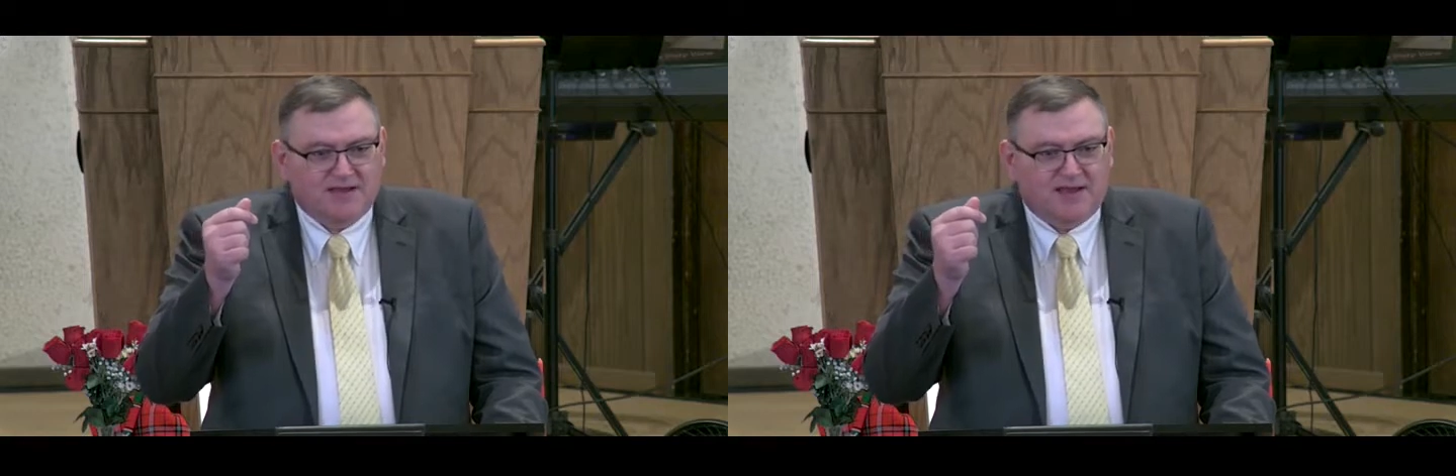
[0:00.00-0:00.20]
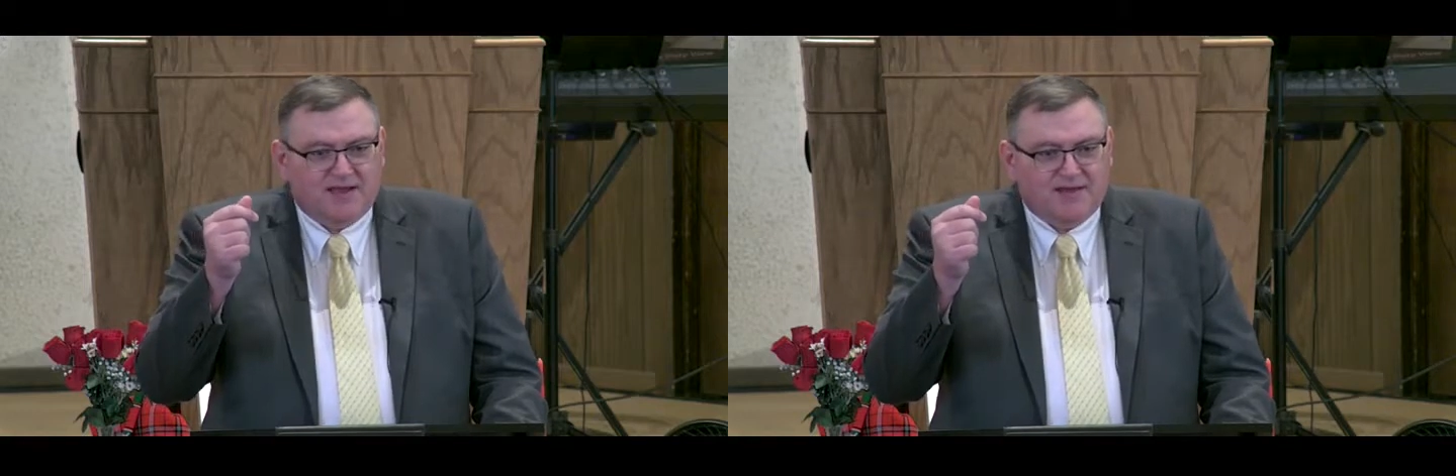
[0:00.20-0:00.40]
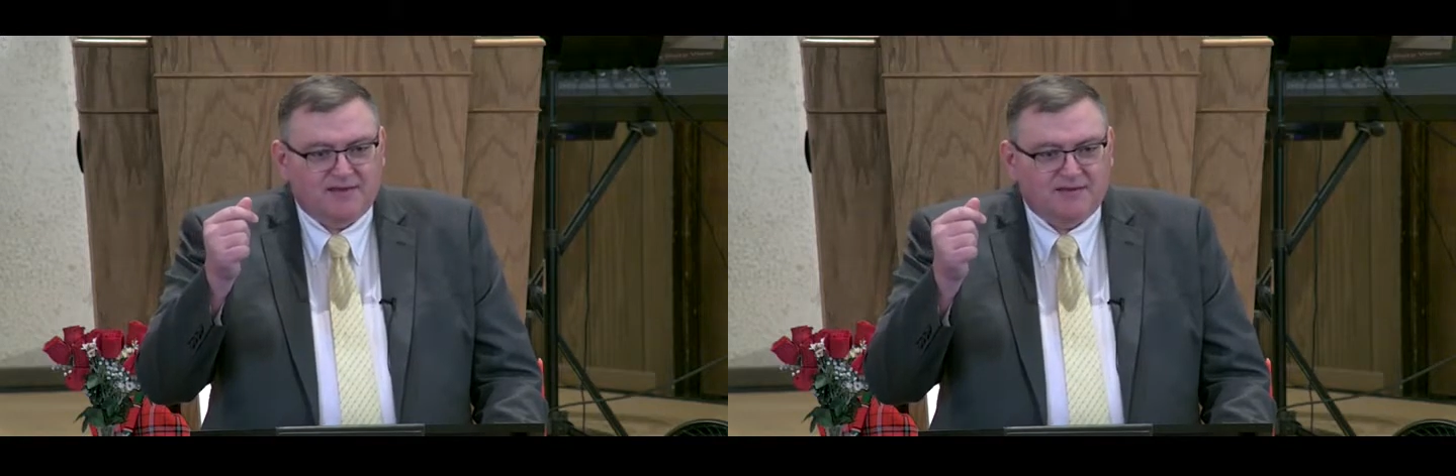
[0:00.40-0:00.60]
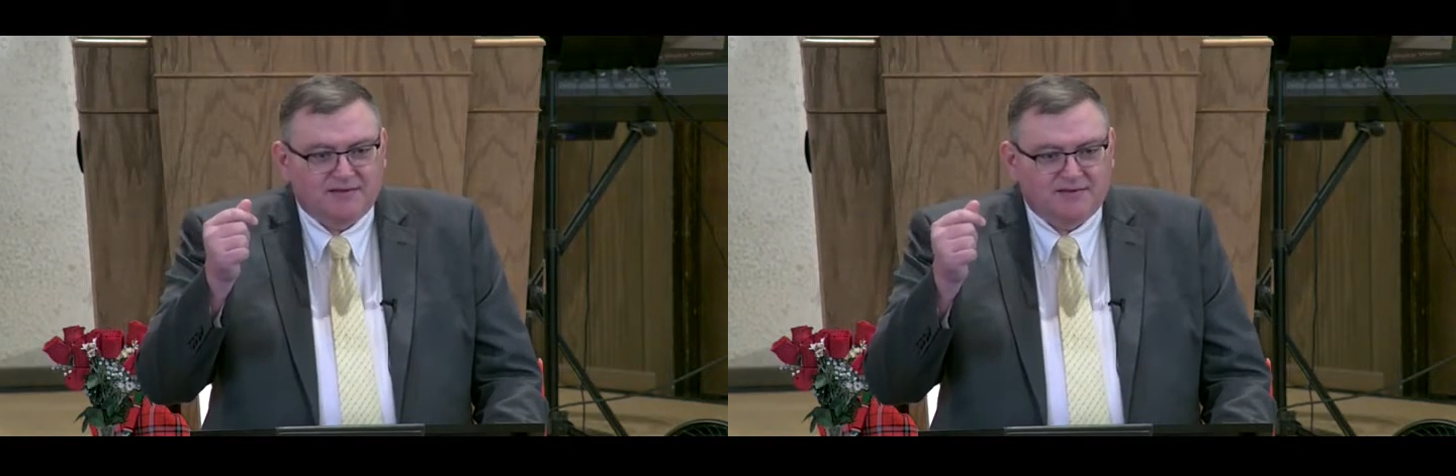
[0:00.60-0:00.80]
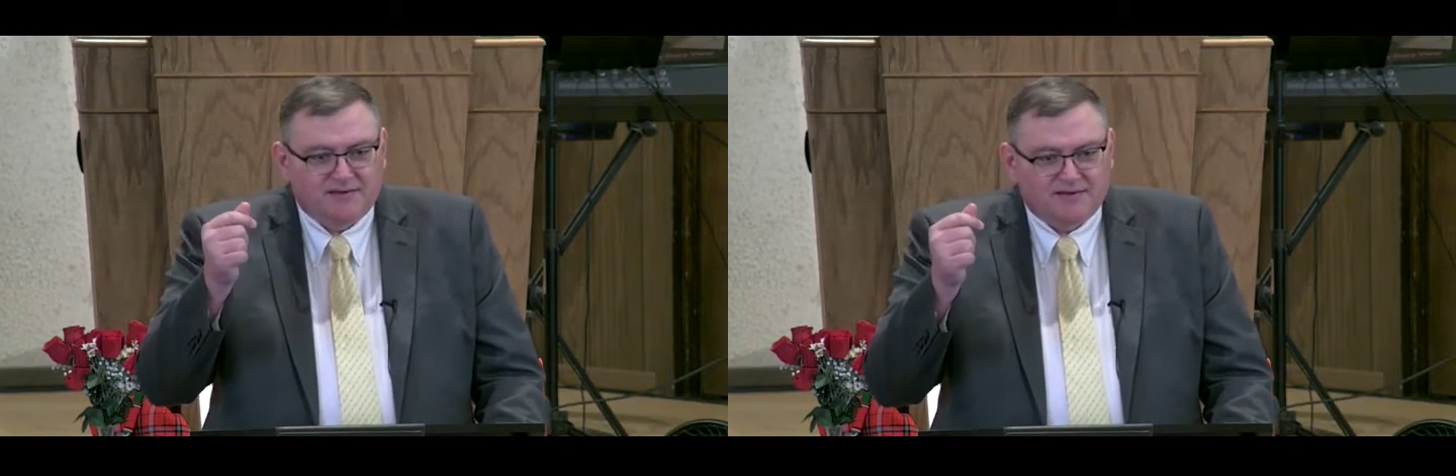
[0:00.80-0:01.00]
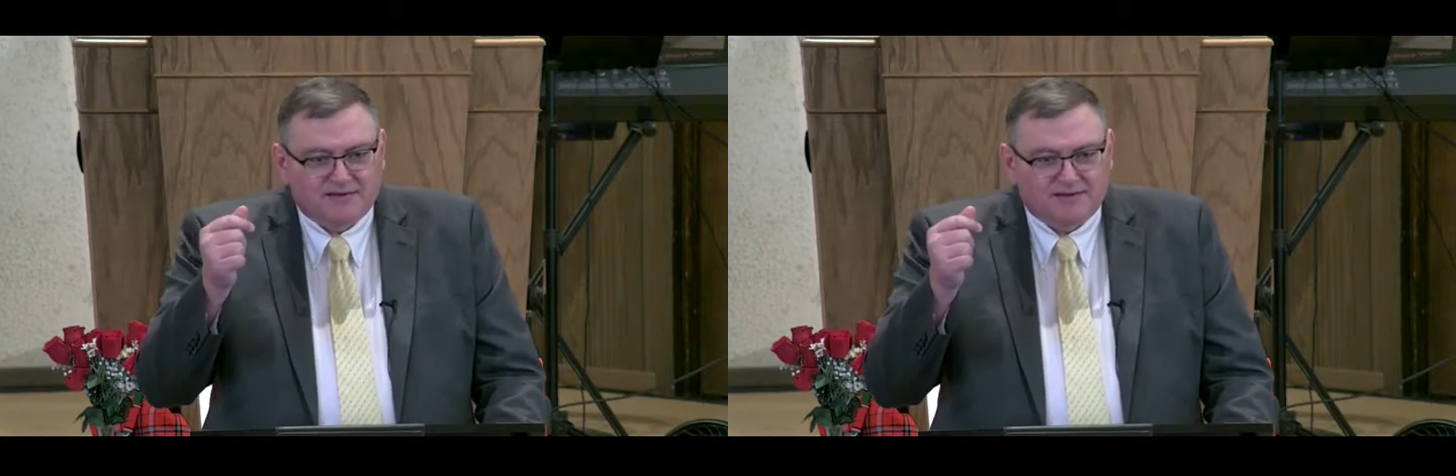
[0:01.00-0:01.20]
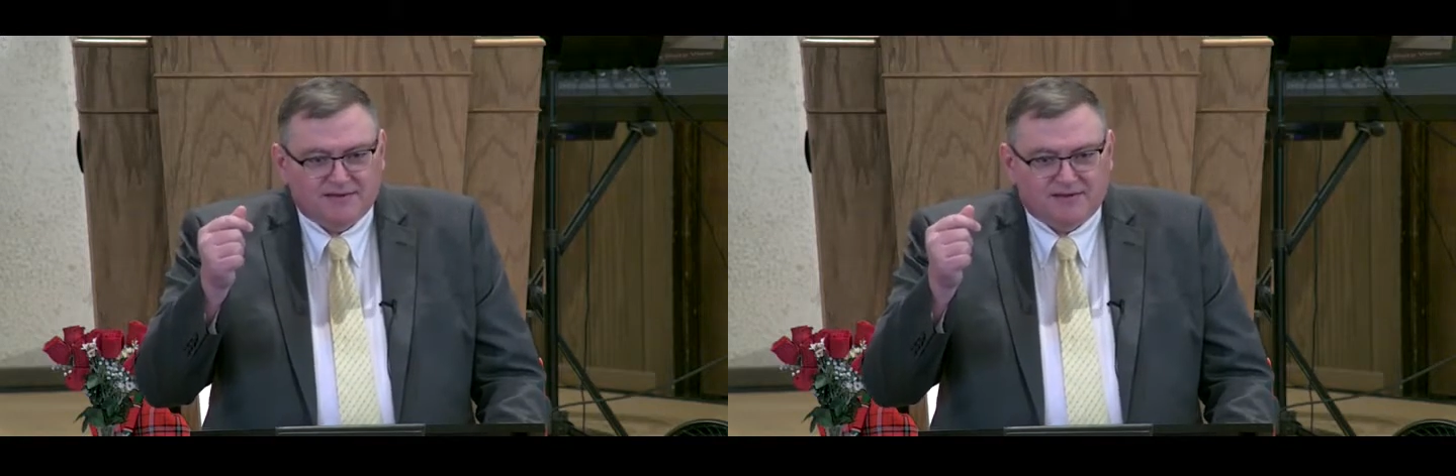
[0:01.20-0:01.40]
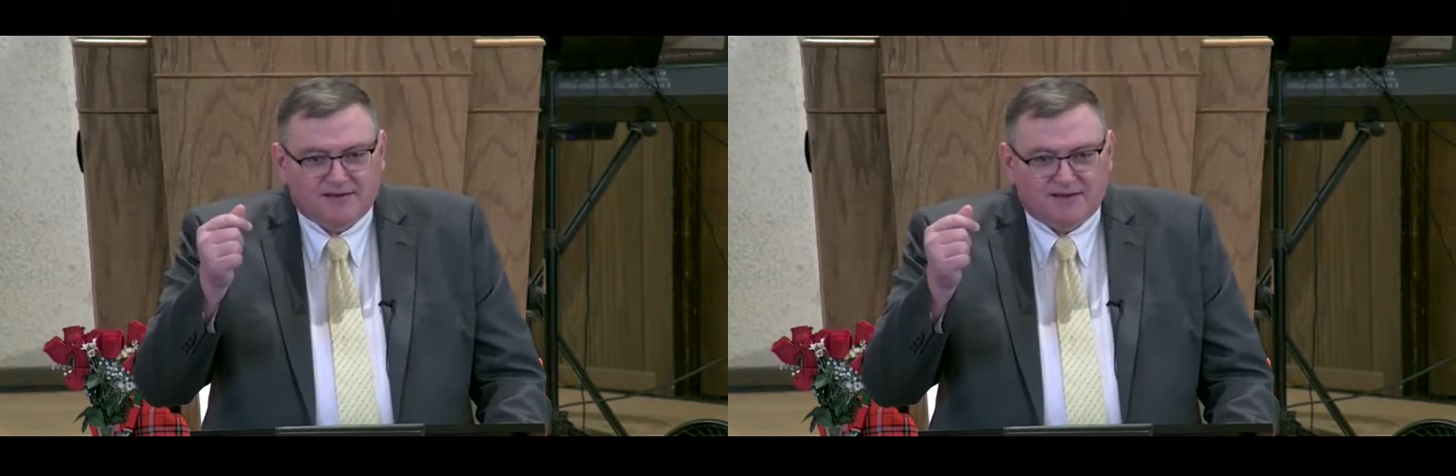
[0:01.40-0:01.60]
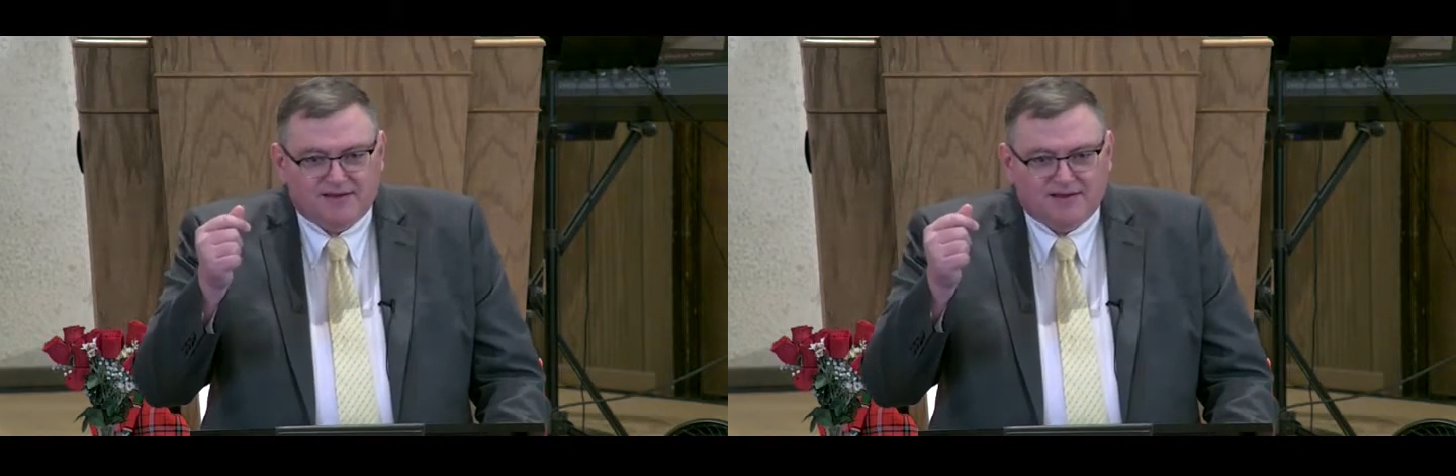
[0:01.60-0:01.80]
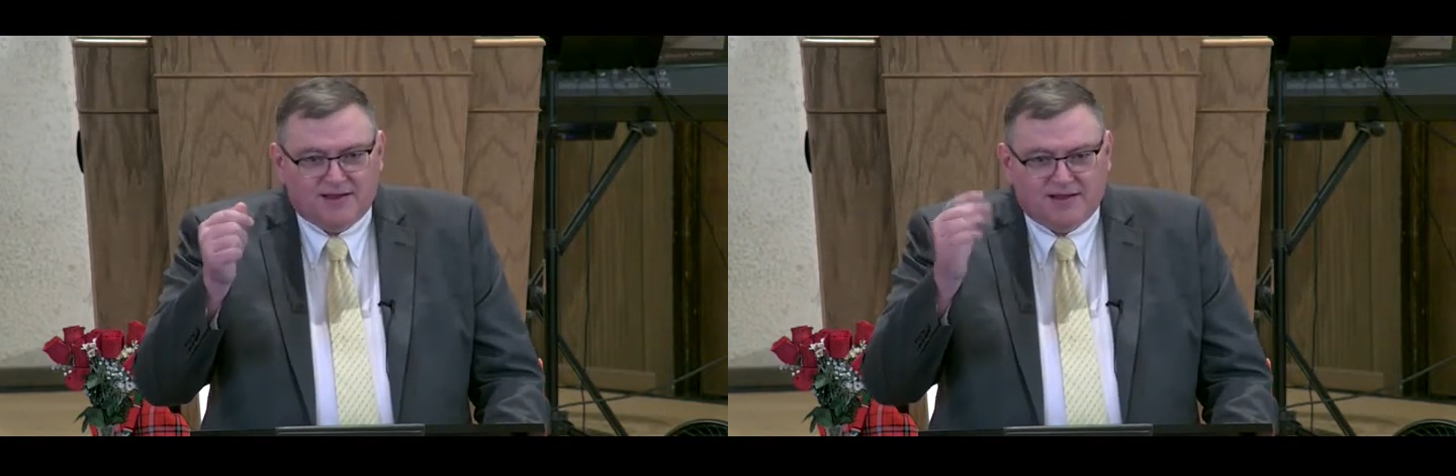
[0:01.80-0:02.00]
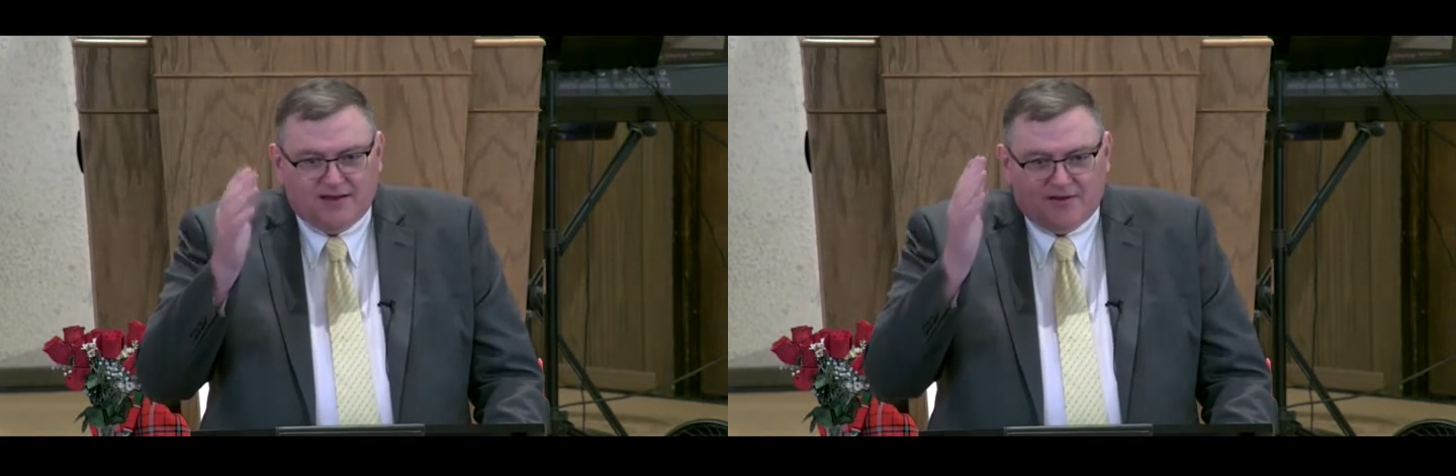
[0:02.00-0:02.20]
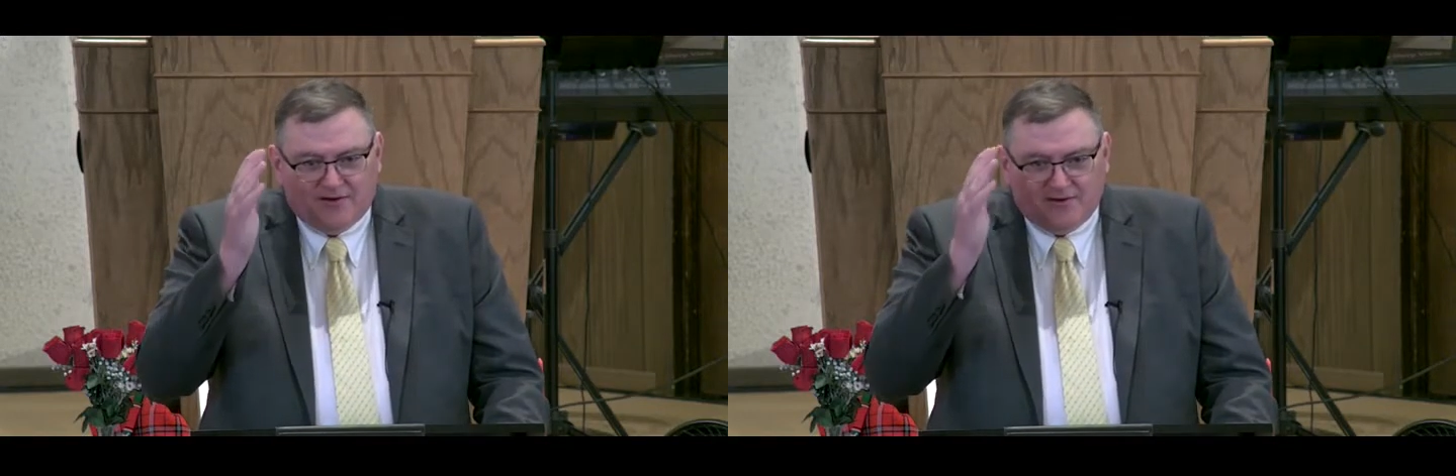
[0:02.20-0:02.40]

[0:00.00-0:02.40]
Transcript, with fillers: that, and